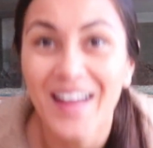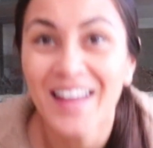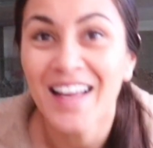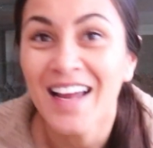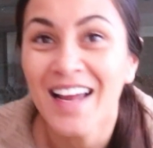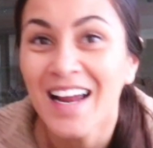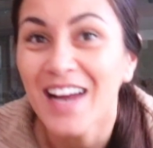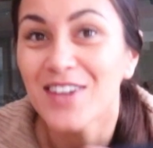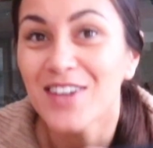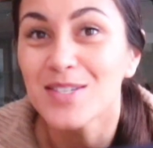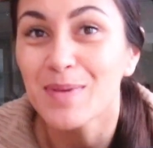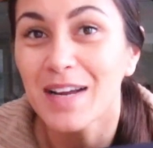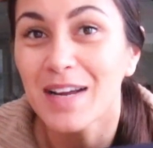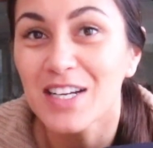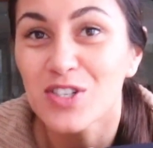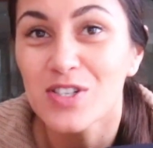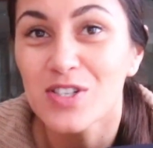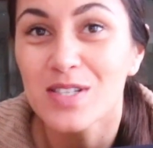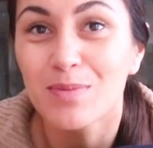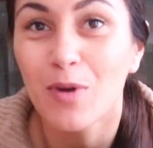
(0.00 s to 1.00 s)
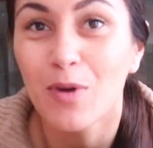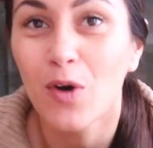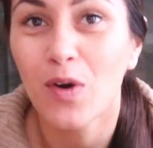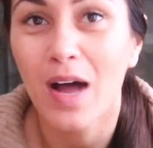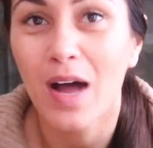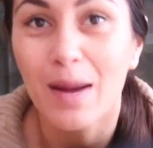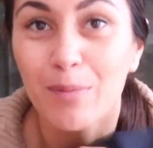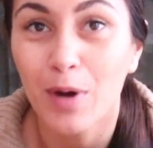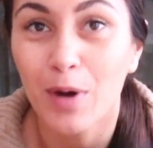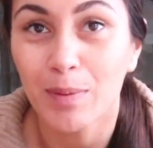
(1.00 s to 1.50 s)
here's my extra small.
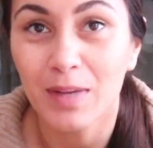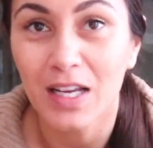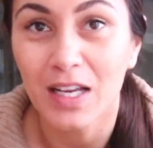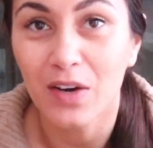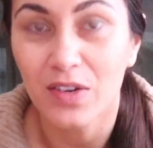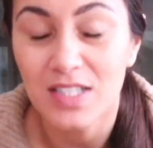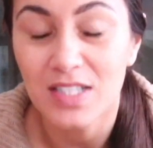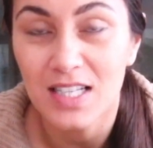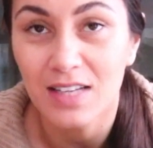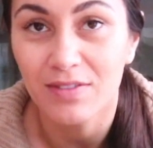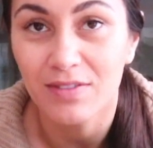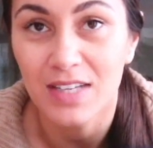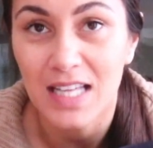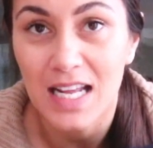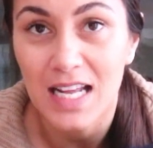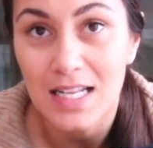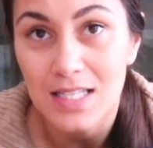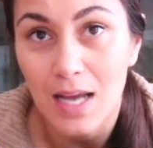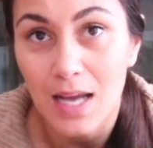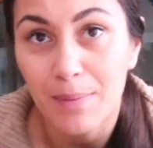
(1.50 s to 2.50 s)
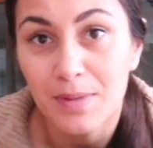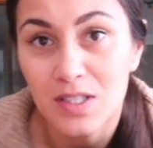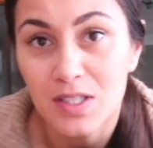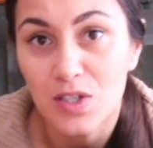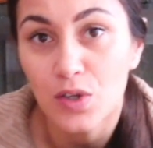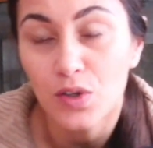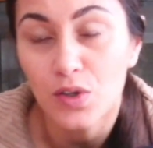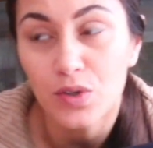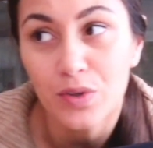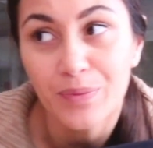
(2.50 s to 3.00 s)
I'm probably going to live in these up
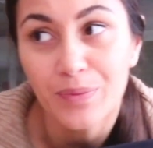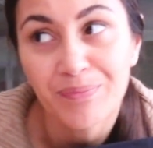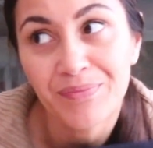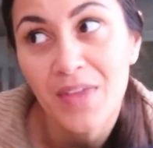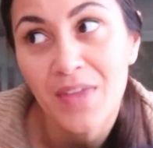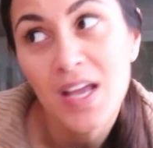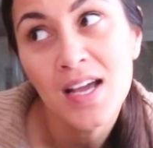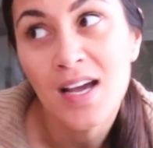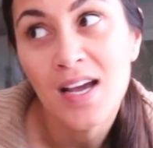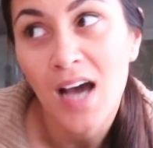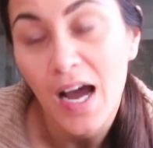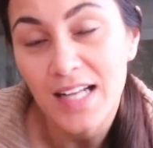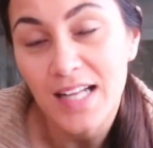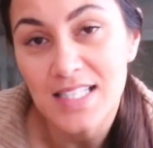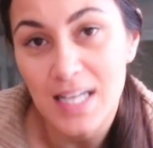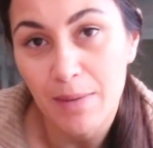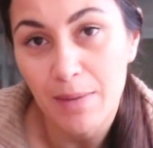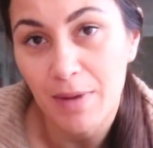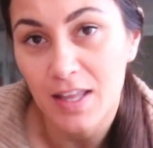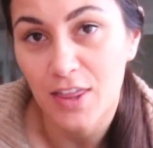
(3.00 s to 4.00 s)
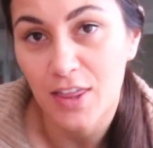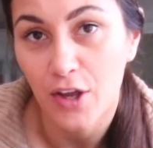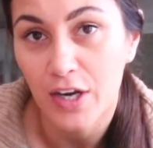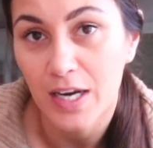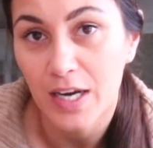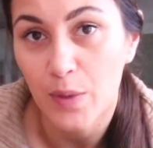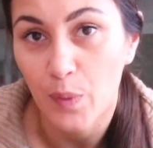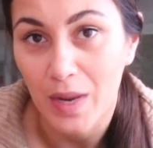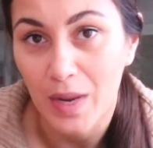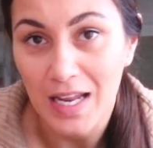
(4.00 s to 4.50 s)
until, I'd say, about 30
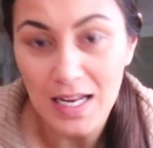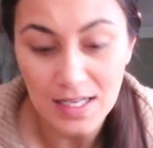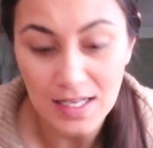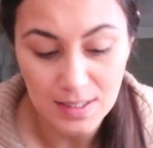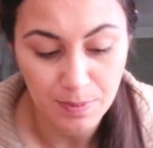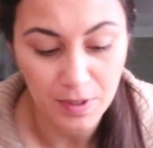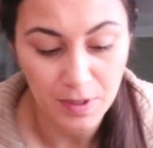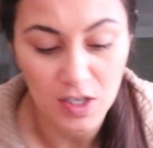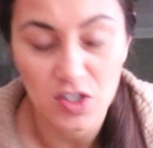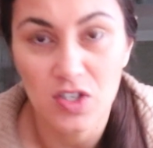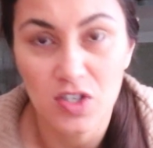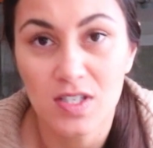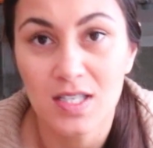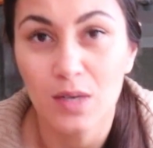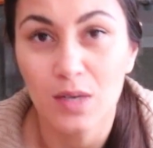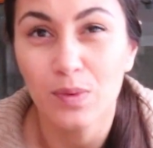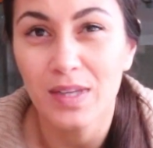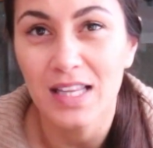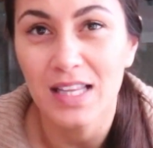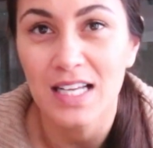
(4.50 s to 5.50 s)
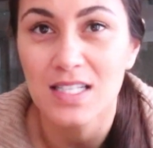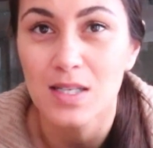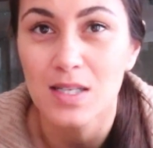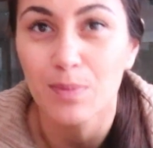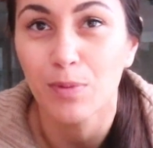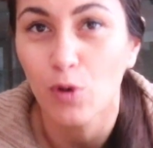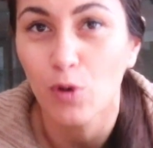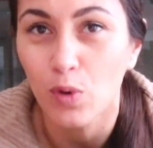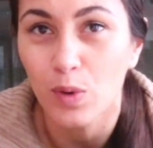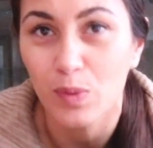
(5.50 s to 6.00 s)
weeks, because you still want that
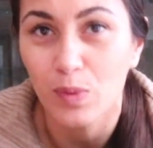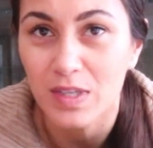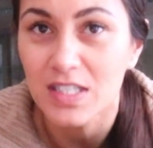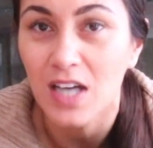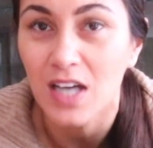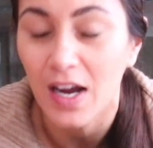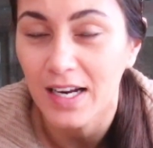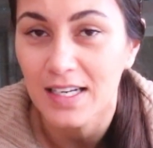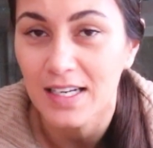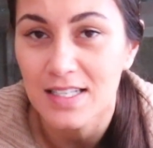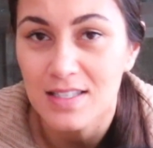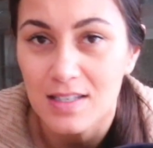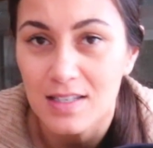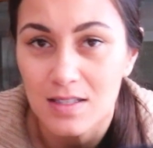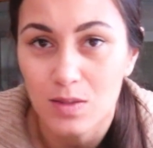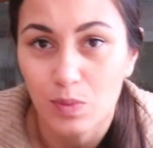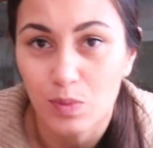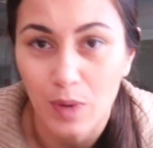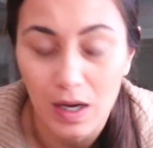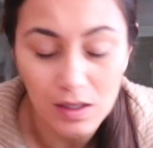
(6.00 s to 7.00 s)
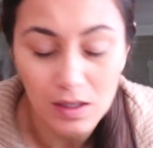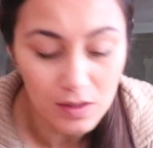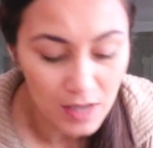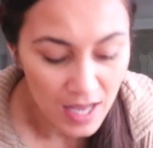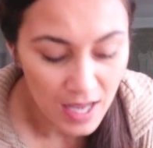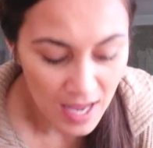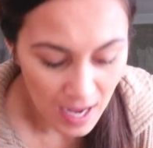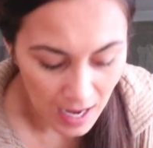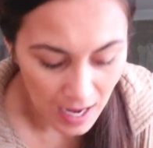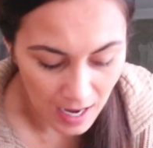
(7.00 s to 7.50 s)
support with tightness as well.
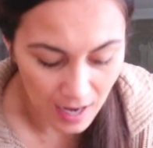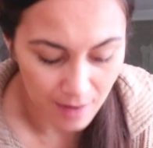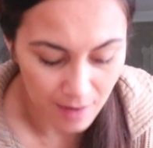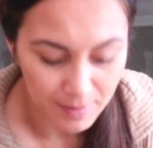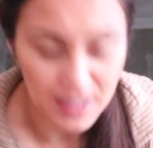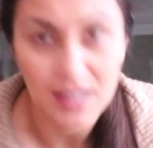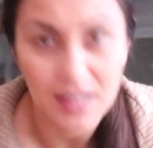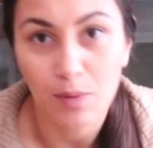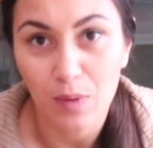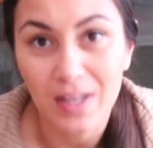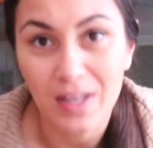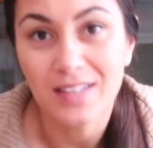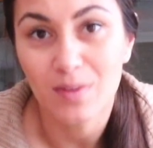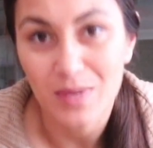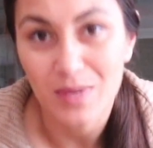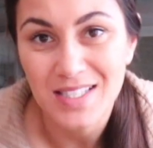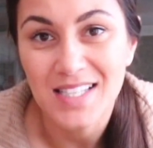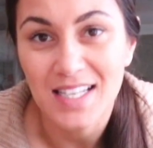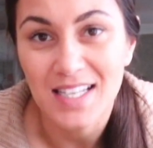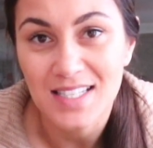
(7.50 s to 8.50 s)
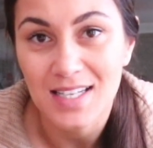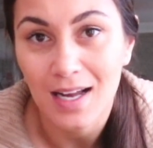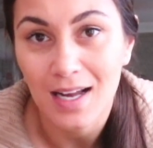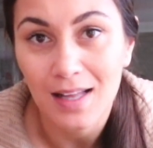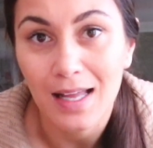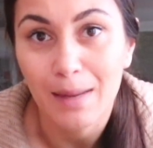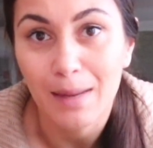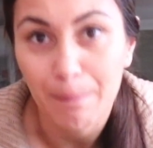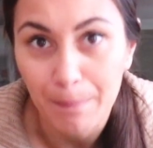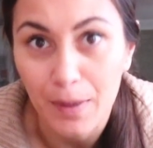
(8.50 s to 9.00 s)
And then once they start
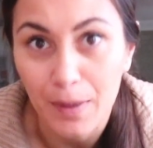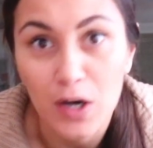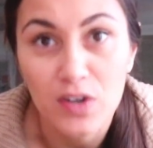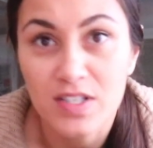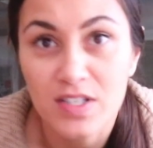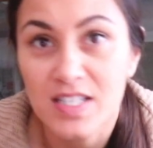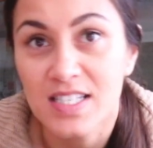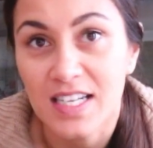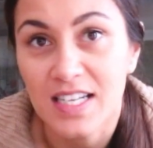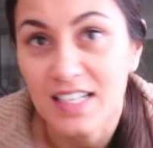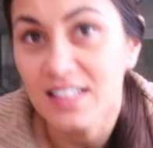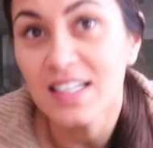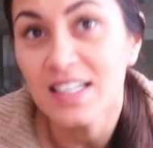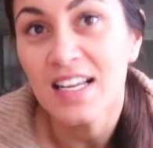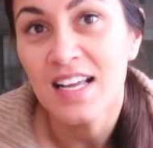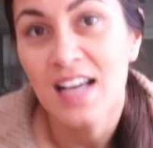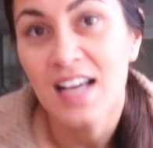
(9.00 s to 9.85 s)
like bursting,